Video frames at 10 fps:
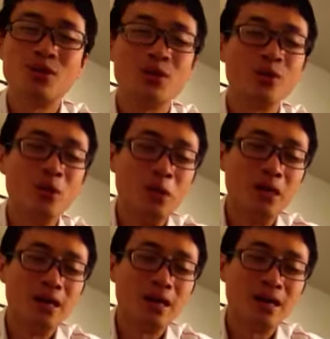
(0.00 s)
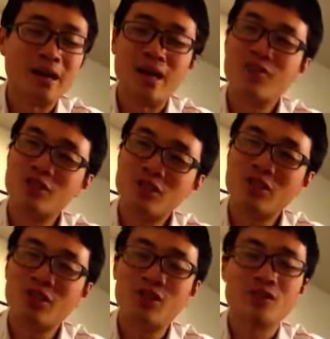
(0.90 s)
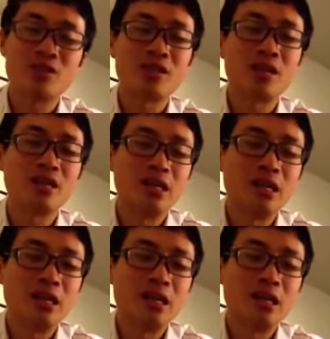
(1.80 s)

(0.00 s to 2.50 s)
you haven't secured your site.